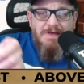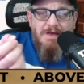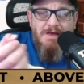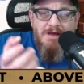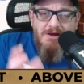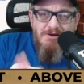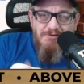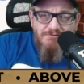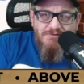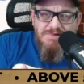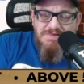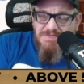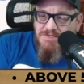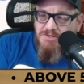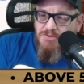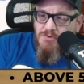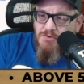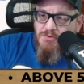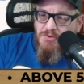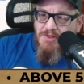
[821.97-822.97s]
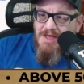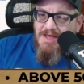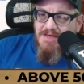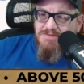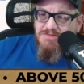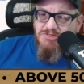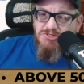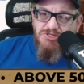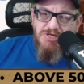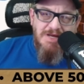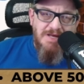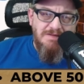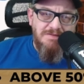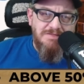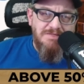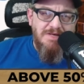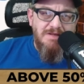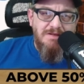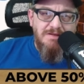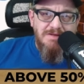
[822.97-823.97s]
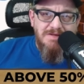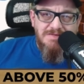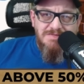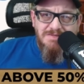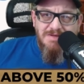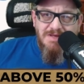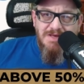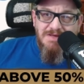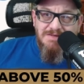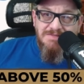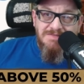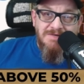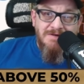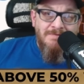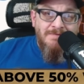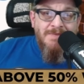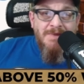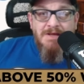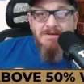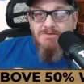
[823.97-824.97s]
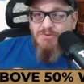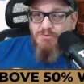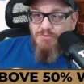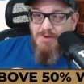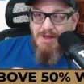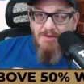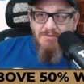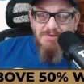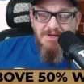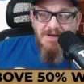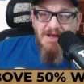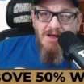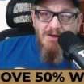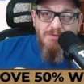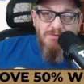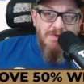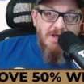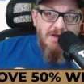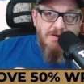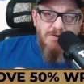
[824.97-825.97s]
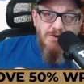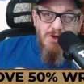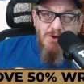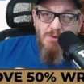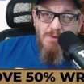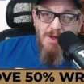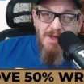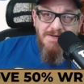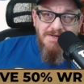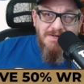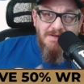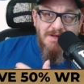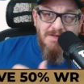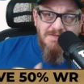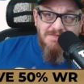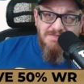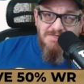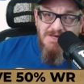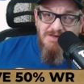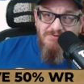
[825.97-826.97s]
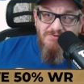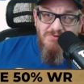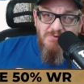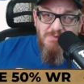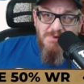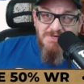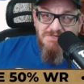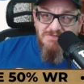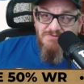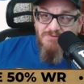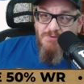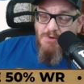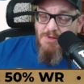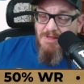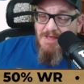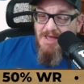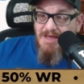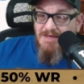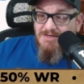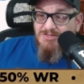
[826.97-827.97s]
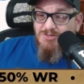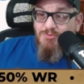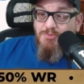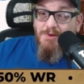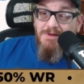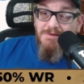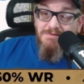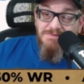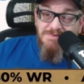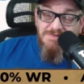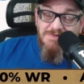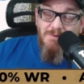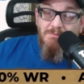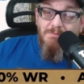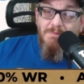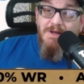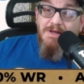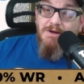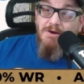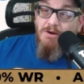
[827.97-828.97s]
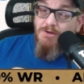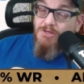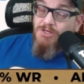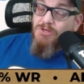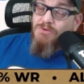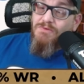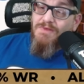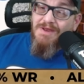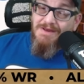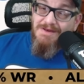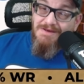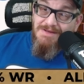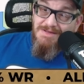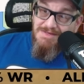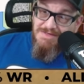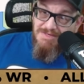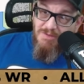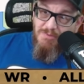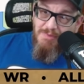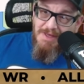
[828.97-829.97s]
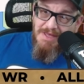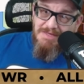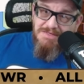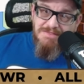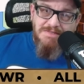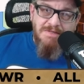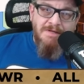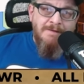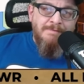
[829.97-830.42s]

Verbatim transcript: every single class a chance in this list. To round it out, and no, I did not save the best for last, but some might argue that it is the best,